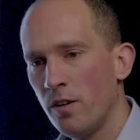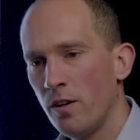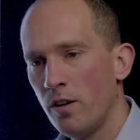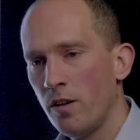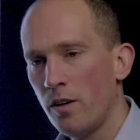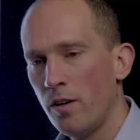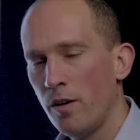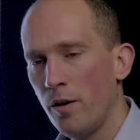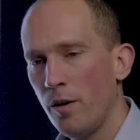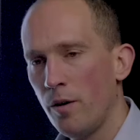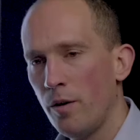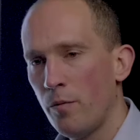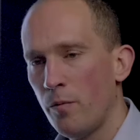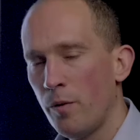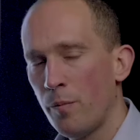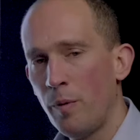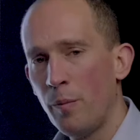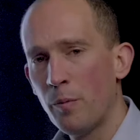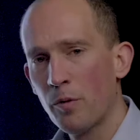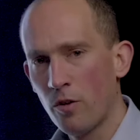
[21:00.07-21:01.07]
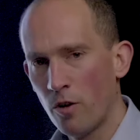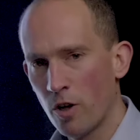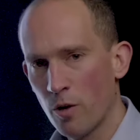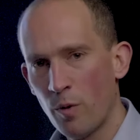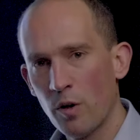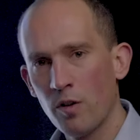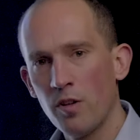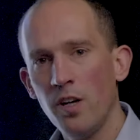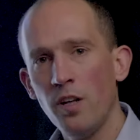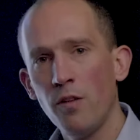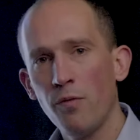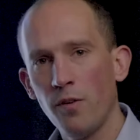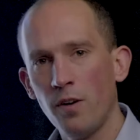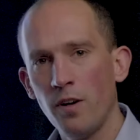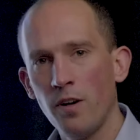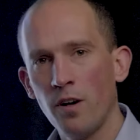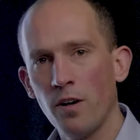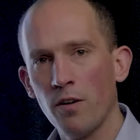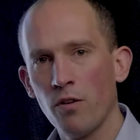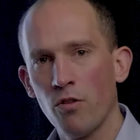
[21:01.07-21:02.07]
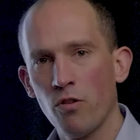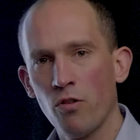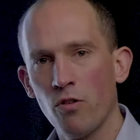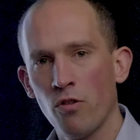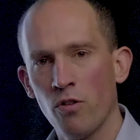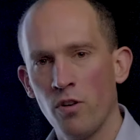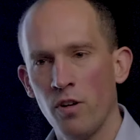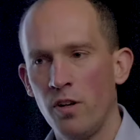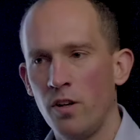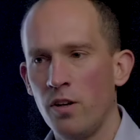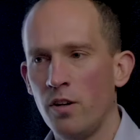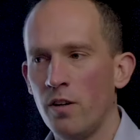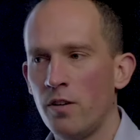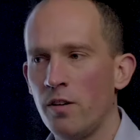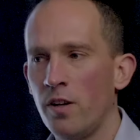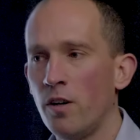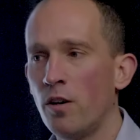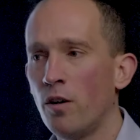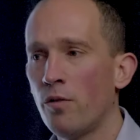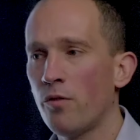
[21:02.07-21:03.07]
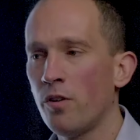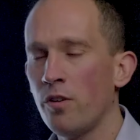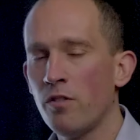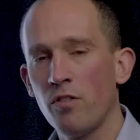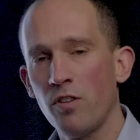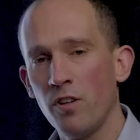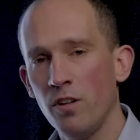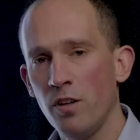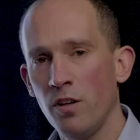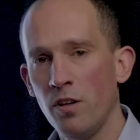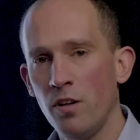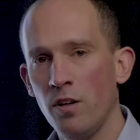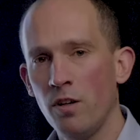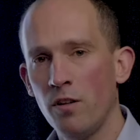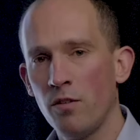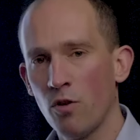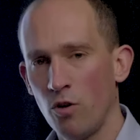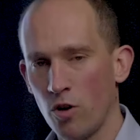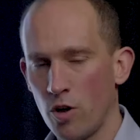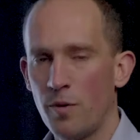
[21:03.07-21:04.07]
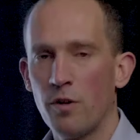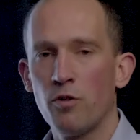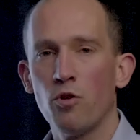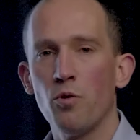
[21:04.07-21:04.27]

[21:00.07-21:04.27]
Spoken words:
When people talk about heat flux, they often talk about